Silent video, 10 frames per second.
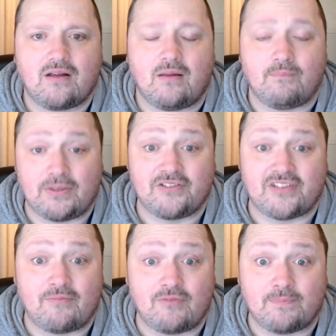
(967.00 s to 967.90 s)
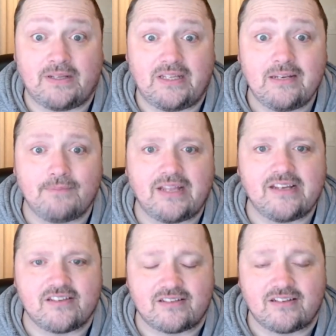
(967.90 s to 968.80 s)
Plus they're rugby league
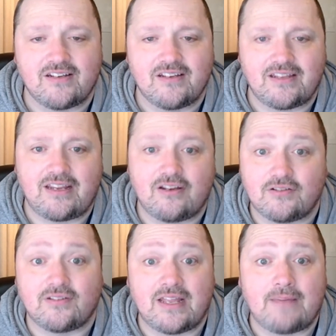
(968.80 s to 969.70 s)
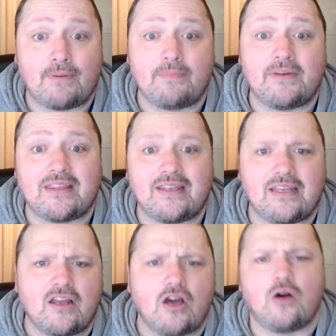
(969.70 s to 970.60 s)
players, they could, they're probably thinking,
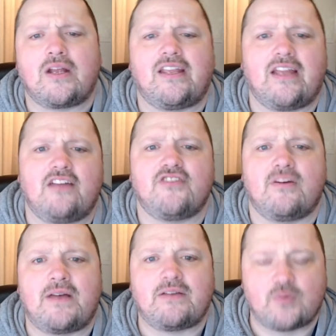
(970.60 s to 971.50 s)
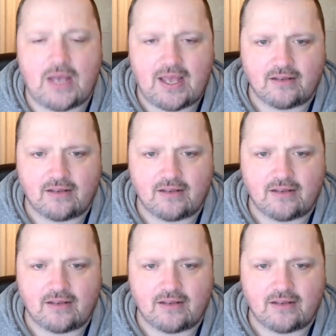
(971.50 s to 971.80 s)
oh, I can get a job elsewhere.